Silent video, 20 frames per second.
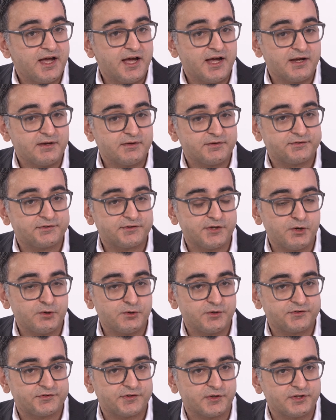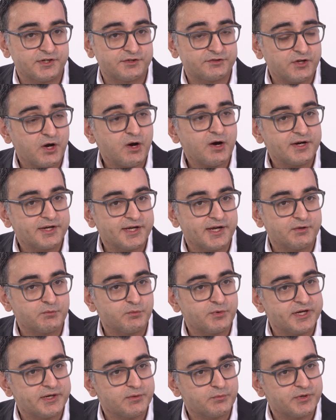So the target,
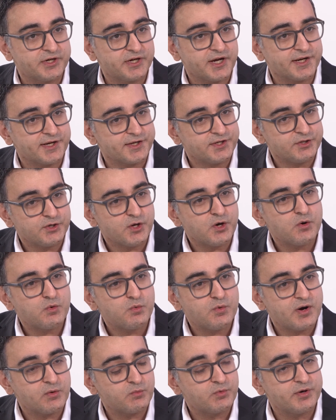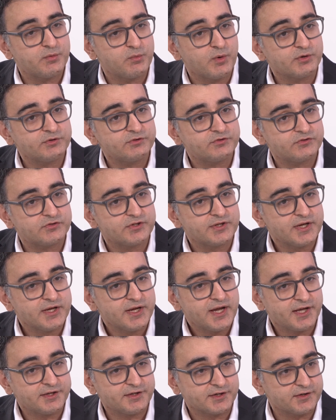we kind of know what we want,
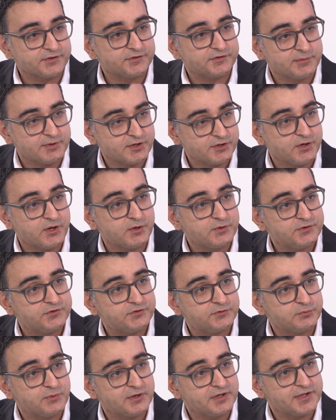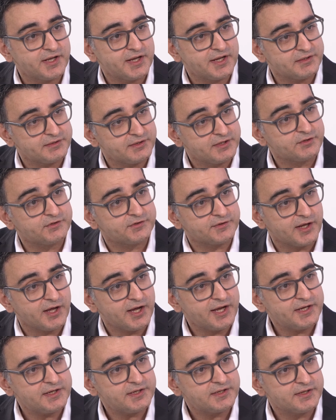and the customer knows what that looks
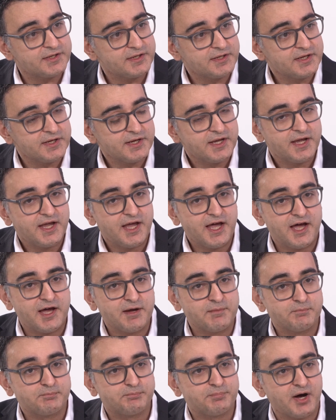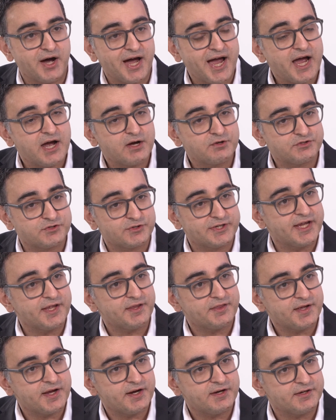like, but how to get
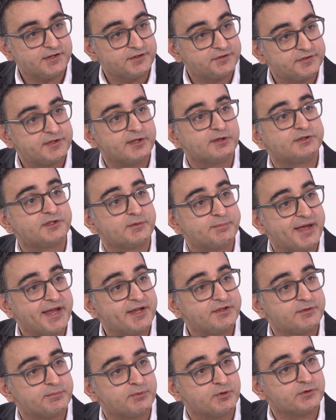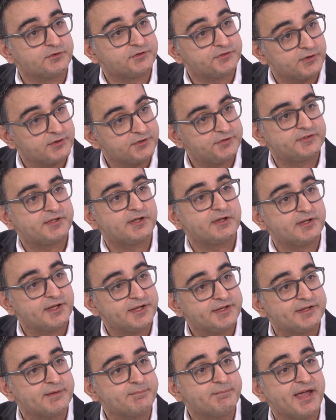there is still debatable, so it's still
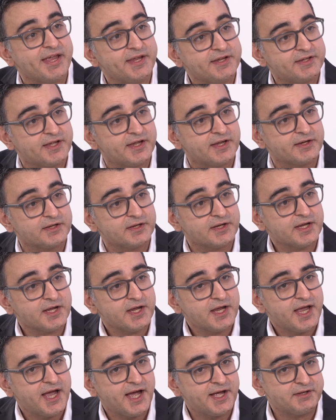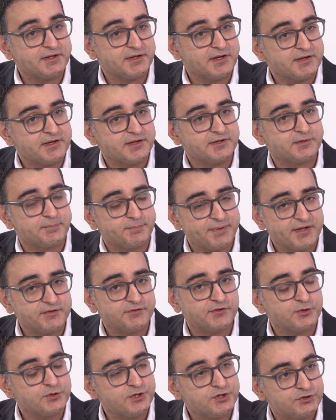in the making. And depends
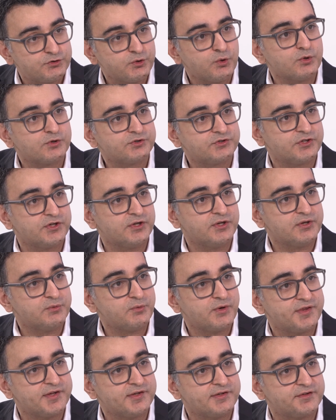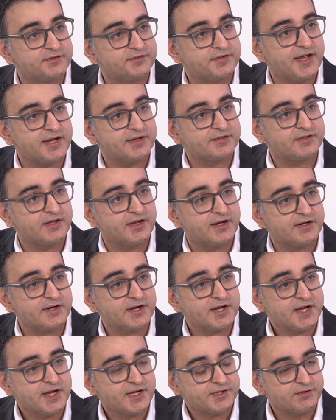who you talk to within the sector,
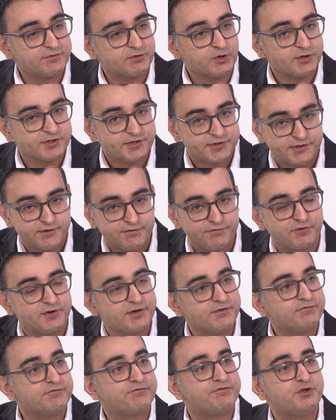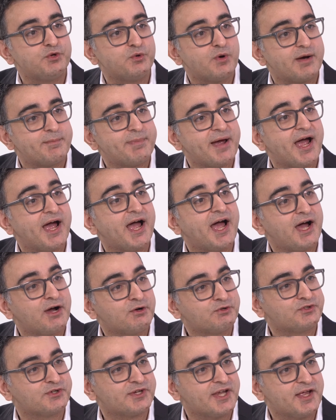they've got a different view about how
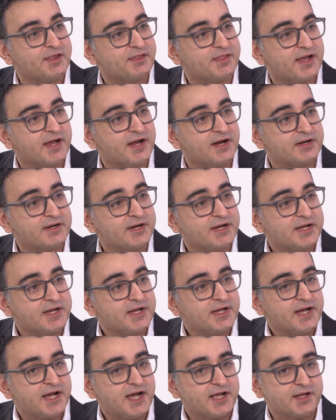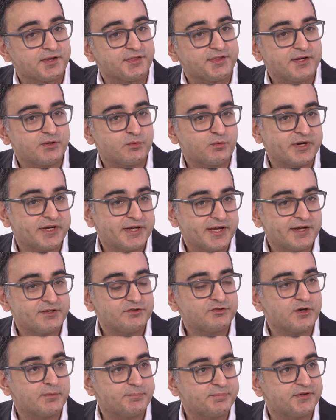to get there. And I think we're getting
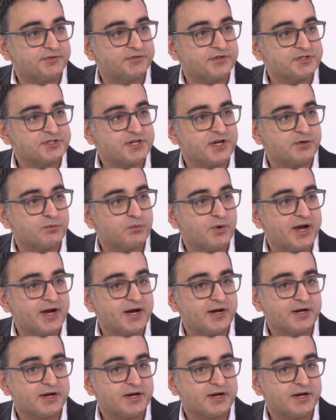to a position where